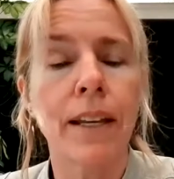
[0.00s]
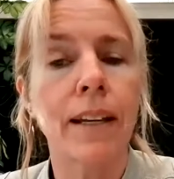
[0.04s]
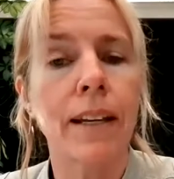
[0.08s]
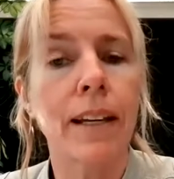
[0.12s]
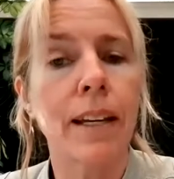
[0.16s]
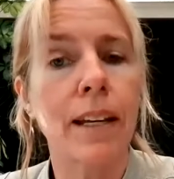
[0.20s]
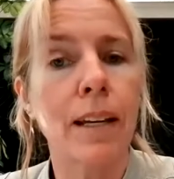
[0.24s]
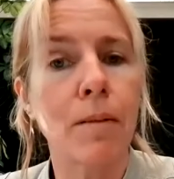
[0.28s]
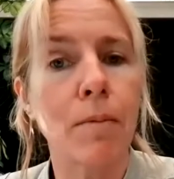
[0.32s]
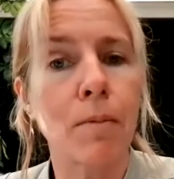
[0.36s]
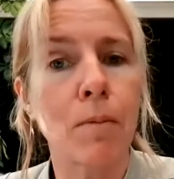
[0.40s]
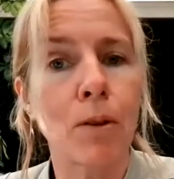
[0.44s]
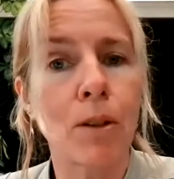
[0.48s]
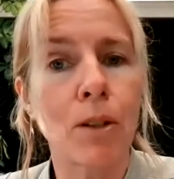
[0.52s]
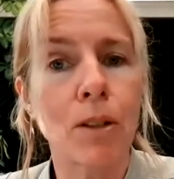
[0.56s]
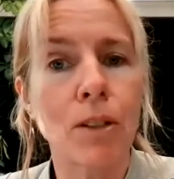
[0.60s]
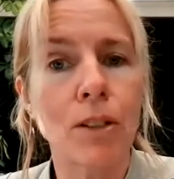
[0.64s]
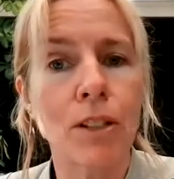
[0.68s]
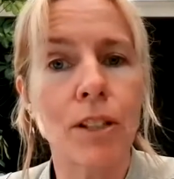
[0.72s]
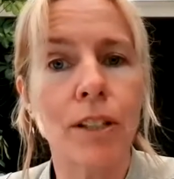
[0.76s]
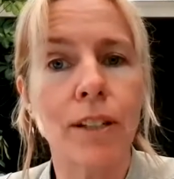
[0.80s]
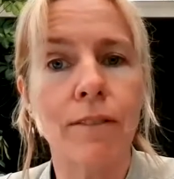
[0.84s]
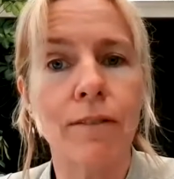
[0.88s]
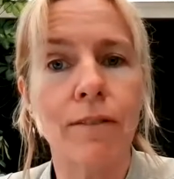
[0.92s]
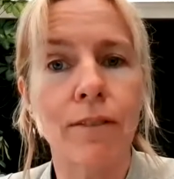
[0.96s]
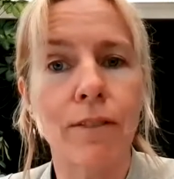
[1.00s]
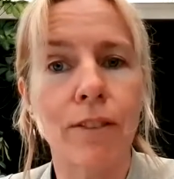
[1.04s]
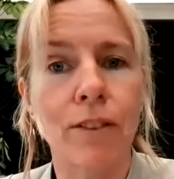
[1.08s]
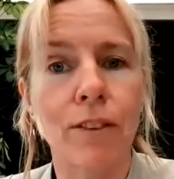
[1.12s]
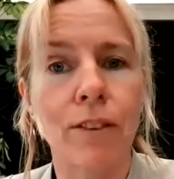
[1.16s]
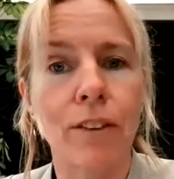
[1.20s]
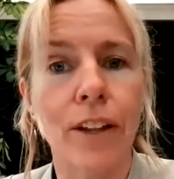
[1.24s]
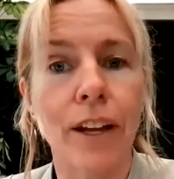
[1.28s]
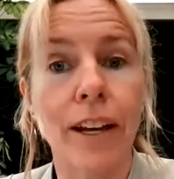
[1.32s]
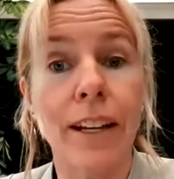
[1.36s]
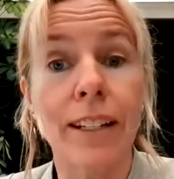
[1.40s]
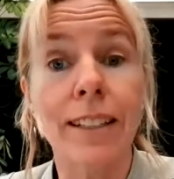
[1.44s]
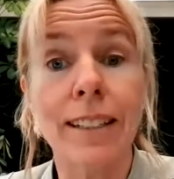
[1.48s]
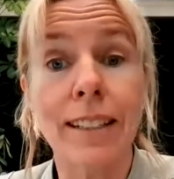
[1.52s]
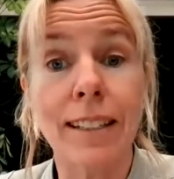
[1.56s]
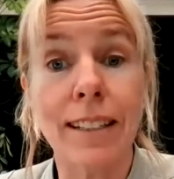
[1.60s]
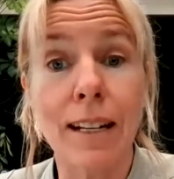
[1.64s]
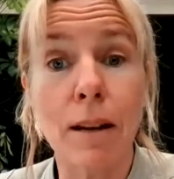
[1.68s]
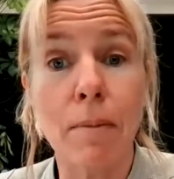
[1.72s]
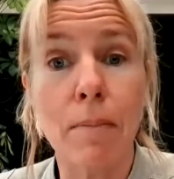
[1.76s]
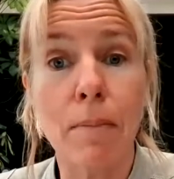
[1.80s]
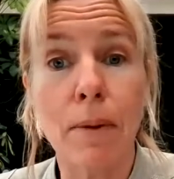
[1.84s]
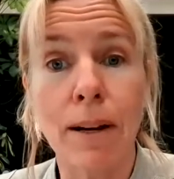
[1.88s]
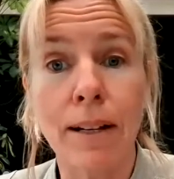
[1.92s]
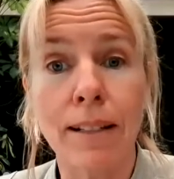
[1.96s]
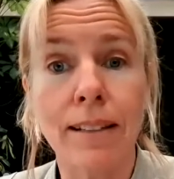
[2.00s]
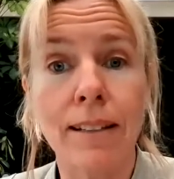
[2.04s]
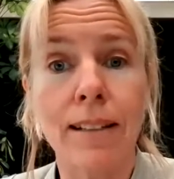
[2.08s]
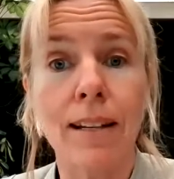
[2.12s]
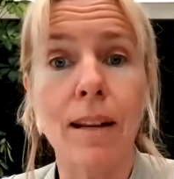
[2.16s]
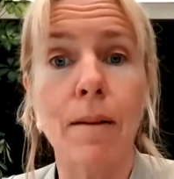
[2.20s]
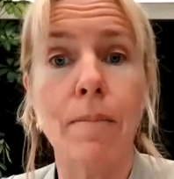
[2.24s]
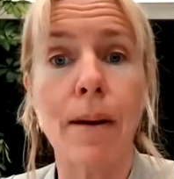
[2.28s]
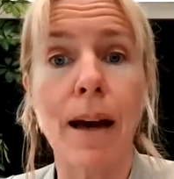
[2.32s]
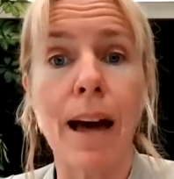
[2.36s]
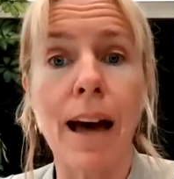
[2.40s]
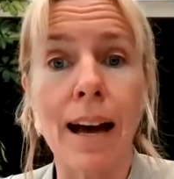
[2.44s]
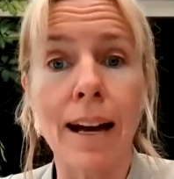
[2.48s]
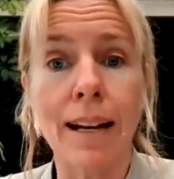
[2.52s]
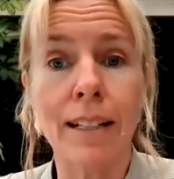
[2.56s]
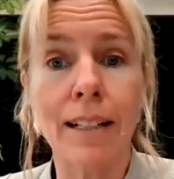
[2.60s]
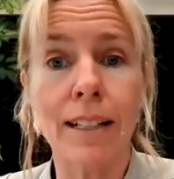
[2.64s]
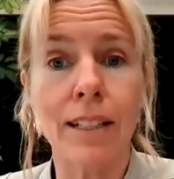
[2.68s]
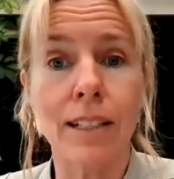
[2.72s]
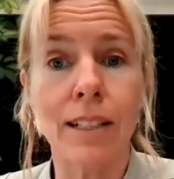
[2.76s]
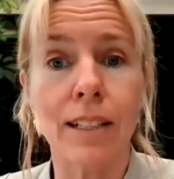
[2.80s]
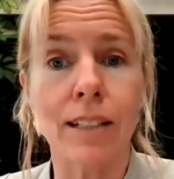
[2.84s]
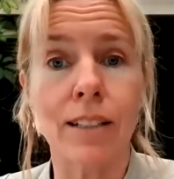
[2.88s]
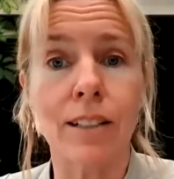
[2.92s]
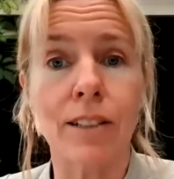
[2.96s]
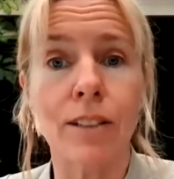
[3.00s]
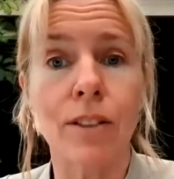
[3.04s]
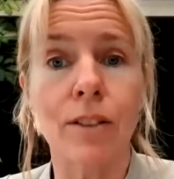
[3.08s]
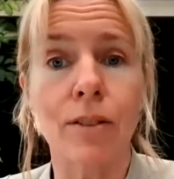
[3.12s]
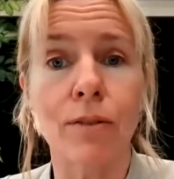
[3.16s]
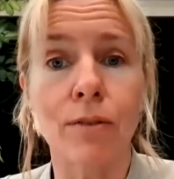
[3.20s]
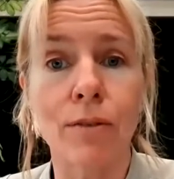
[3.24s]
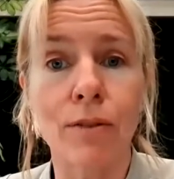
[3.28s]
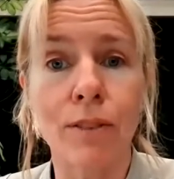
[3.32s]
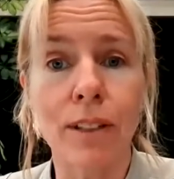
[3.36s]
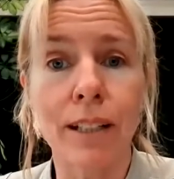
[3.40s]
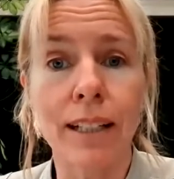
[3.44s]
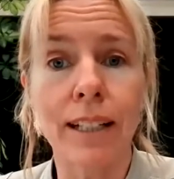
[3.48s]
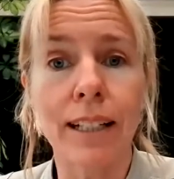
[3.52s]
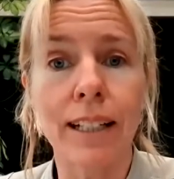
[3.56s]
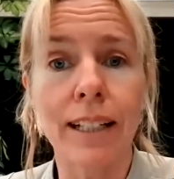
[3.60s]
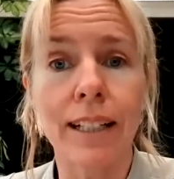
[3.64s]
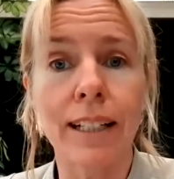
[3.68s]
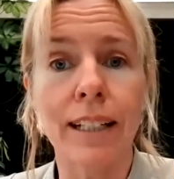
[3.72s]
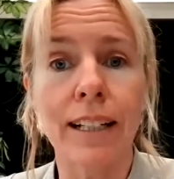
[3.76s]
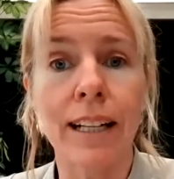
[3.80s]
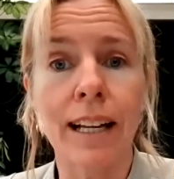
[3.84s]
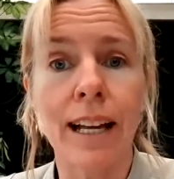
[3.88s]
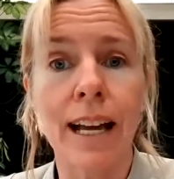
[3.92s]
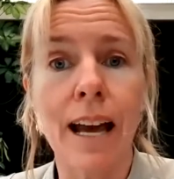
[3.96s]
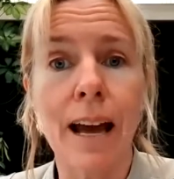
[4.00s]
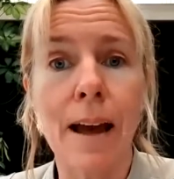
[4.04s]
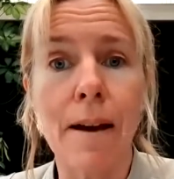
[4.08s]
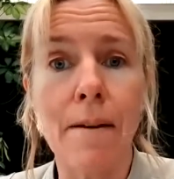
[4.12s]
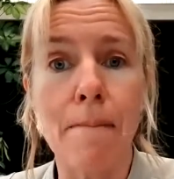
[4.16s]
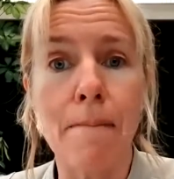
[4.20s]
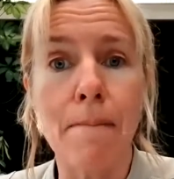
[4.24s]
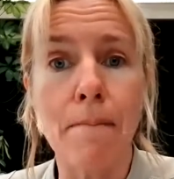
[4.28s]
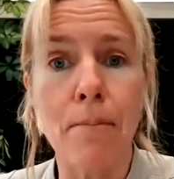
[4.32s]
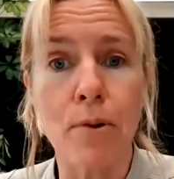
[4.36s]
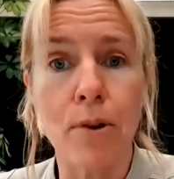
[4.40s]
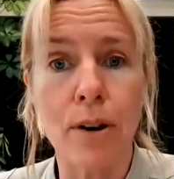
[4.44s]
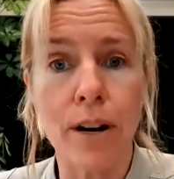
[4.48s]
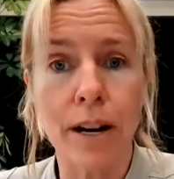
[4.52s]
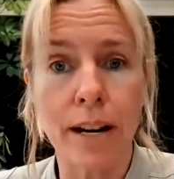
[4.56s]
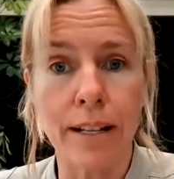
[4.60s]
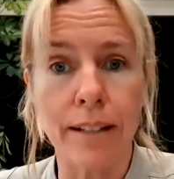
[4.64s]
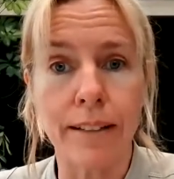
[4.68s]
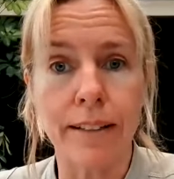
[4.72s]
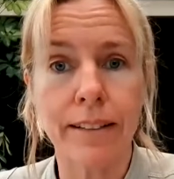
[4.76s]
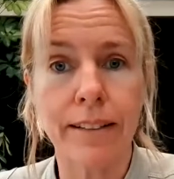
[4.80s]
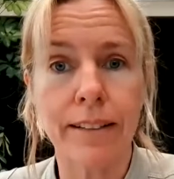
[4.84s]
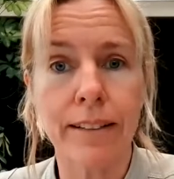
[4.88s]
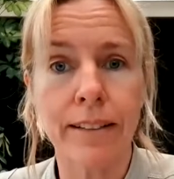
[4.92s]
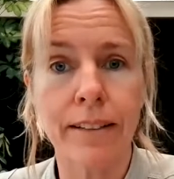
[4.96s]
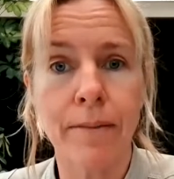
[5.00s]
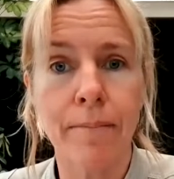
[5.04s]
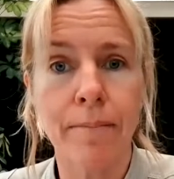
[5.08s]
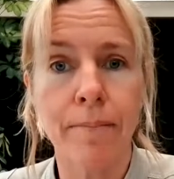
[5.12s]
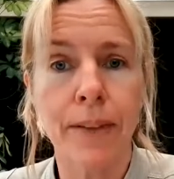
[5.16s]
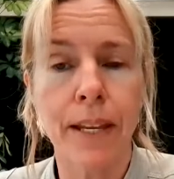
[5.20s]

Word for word: Keep watching for that step-by-step action to really embrace